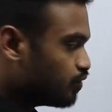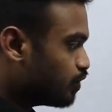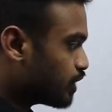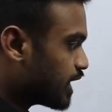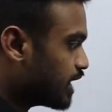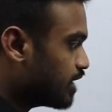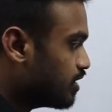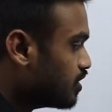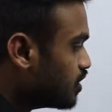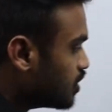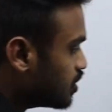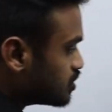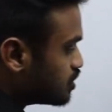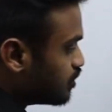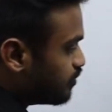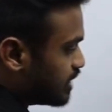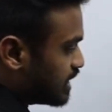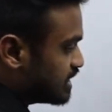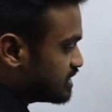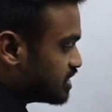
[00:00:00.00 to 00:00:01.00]
Okay,
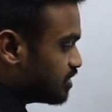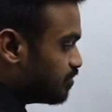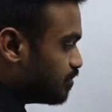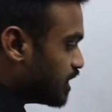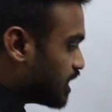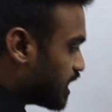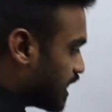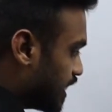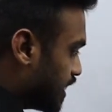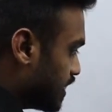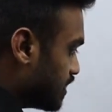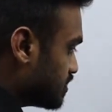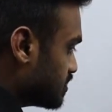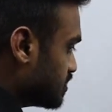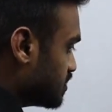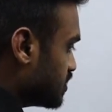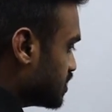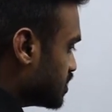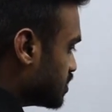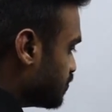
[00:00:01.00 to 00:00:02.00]
so we can simply write
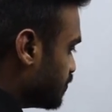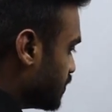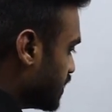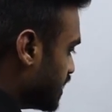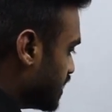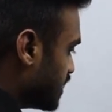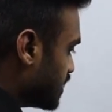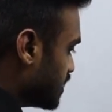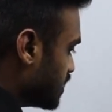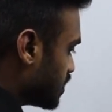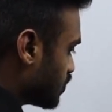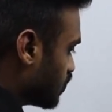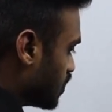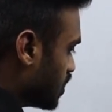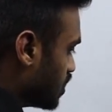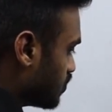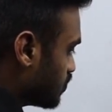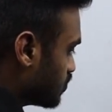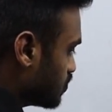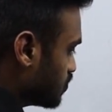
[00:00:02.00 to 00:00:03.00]
speed
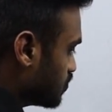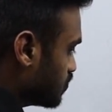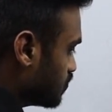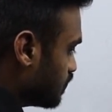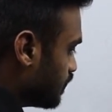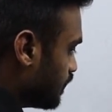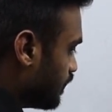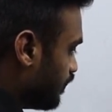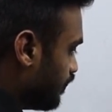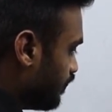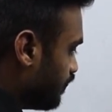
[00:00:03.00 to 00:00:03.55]
equal to